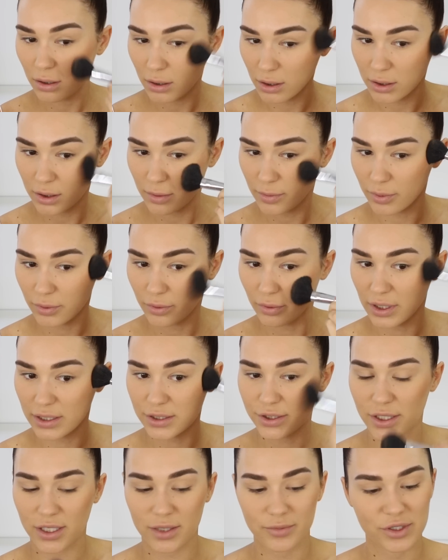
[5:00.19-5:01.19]
And the
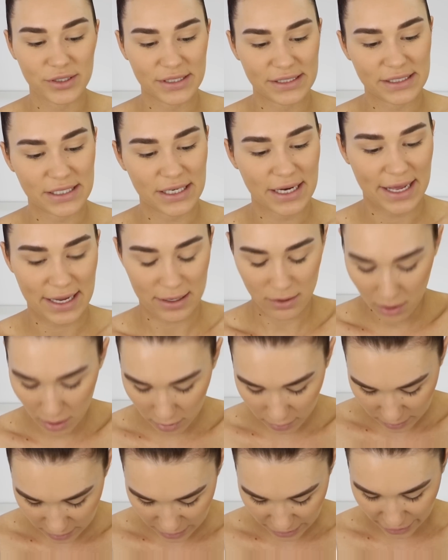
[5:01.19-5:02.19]
brush that I'm using today,
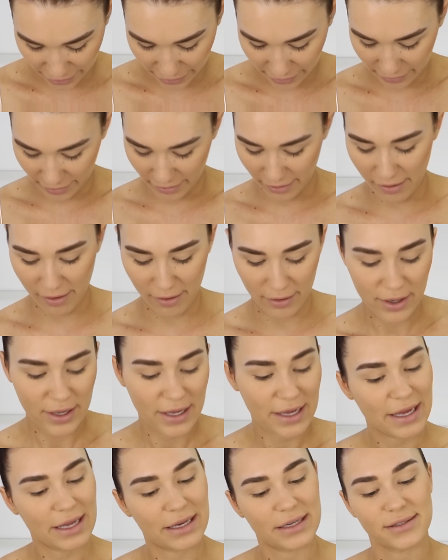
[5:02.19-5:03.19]
oh girl,
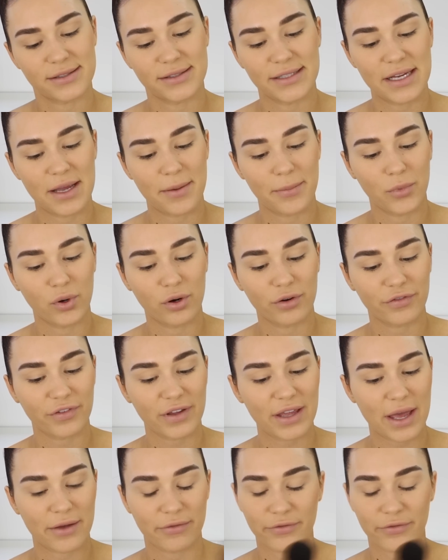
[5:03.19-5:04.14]
it is the Morphe